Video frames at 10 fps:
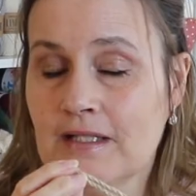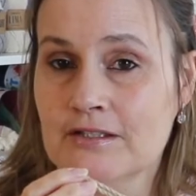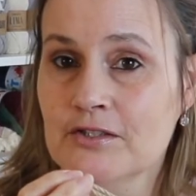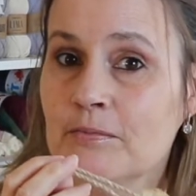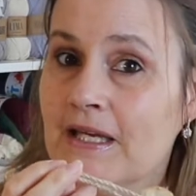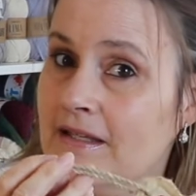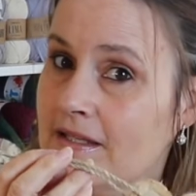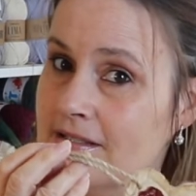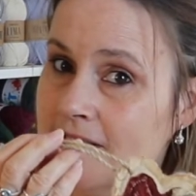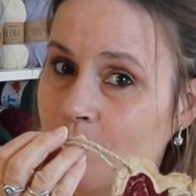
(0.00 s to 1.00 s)
I do make
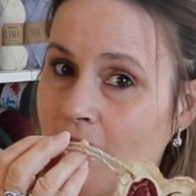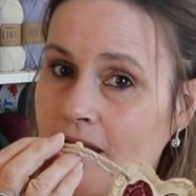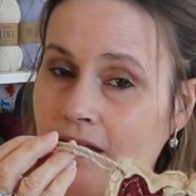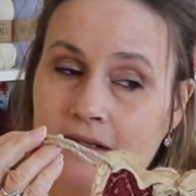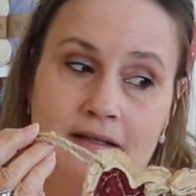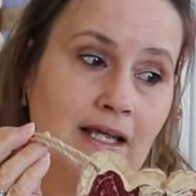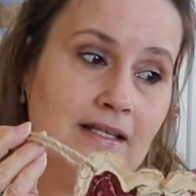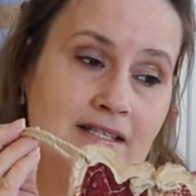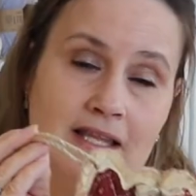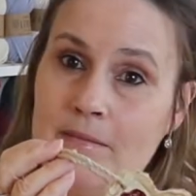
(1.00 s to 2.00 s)
these as well, and I
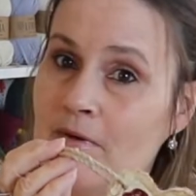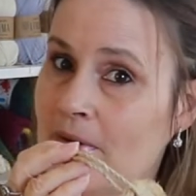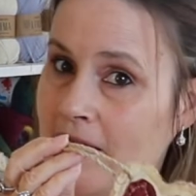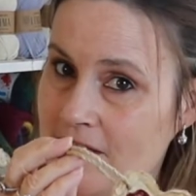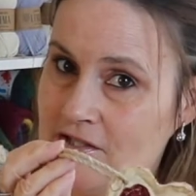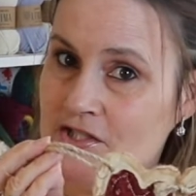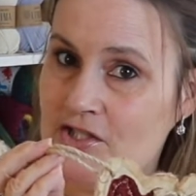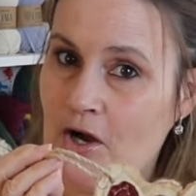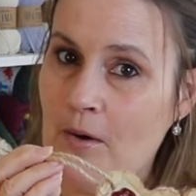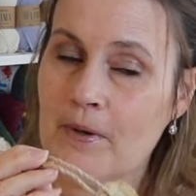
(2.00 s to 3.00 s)
sell them in my Etsy
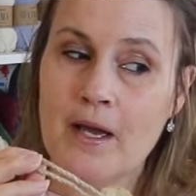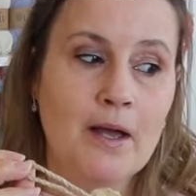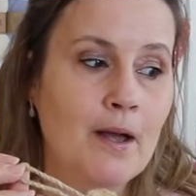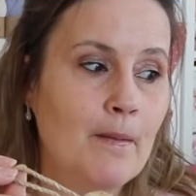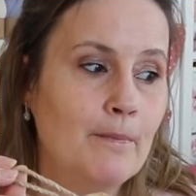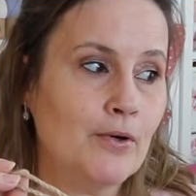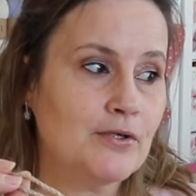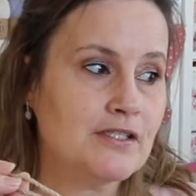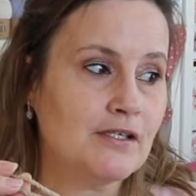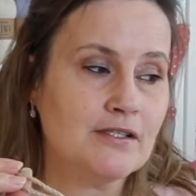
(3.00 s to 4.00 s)
shop,
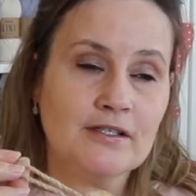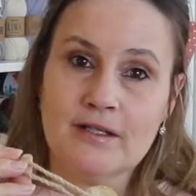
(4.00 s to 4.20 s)
but